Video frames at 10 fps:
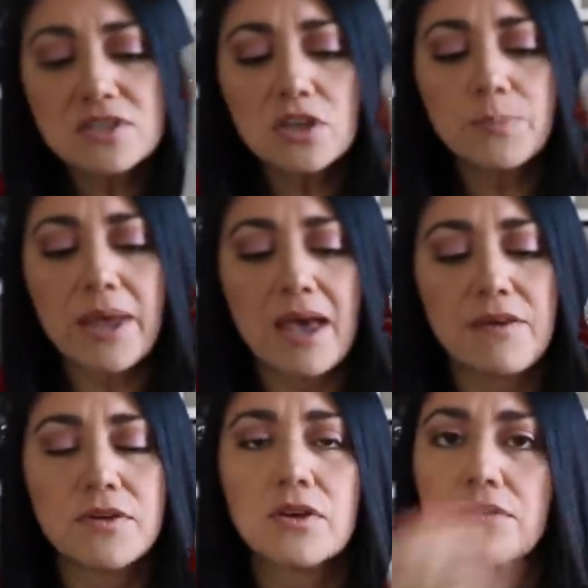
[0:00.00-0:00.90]
a little bit
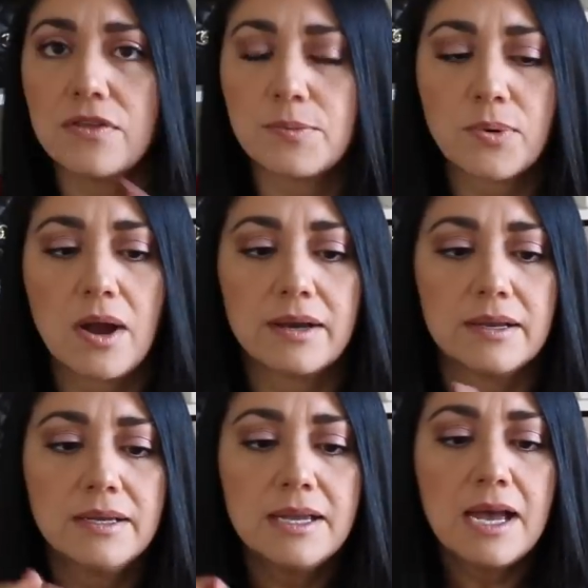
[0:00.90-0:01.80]
heavier than the
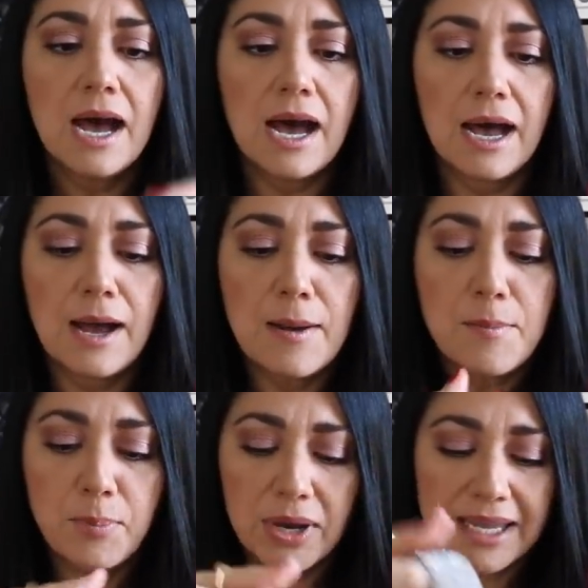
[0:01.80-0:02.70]
Prada, uh,
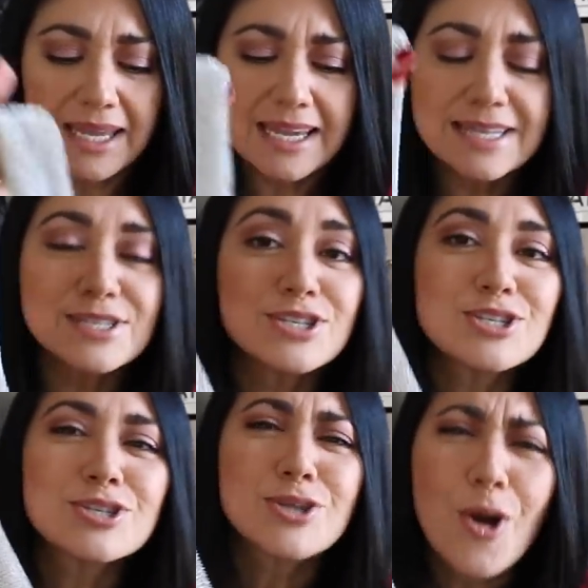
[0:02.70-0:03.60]
but it is
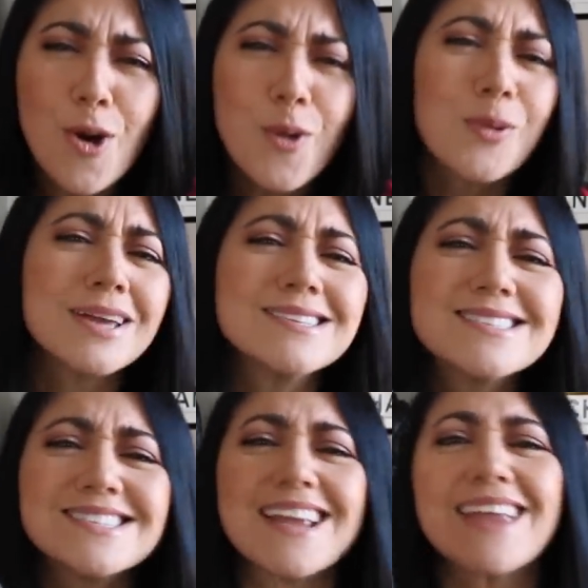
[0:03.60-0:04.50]
so
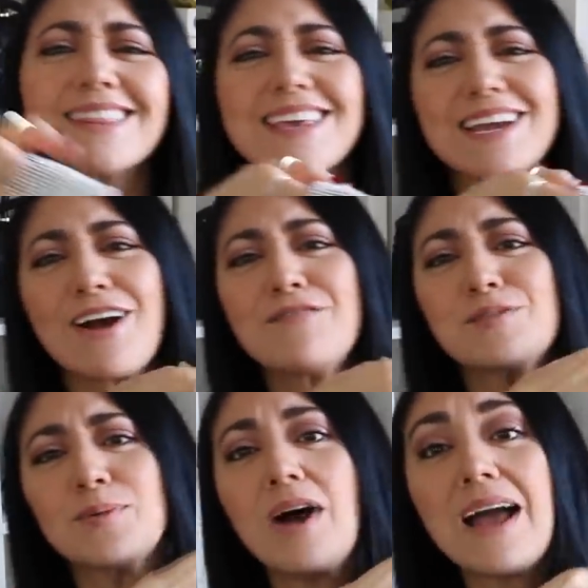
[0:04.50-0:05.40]
insanely
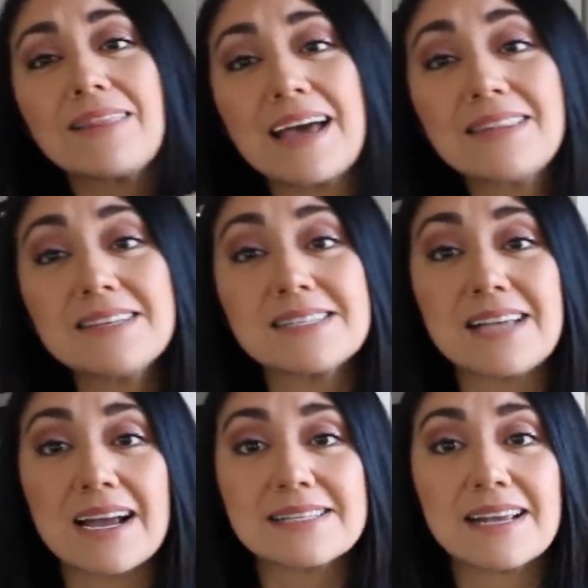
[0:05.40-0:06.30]
comfortable. I like the
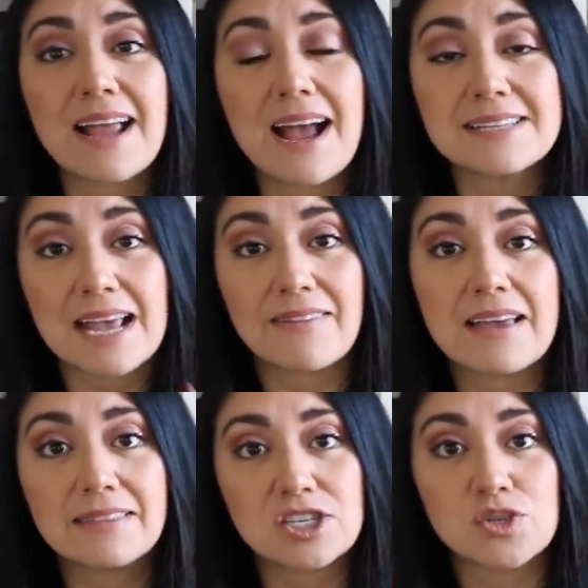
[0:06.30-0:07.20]
size that it has. I
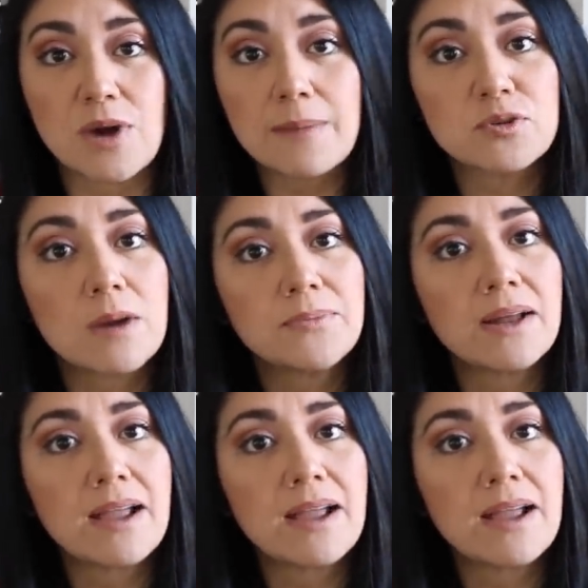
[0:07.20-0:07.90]
like the strap drop that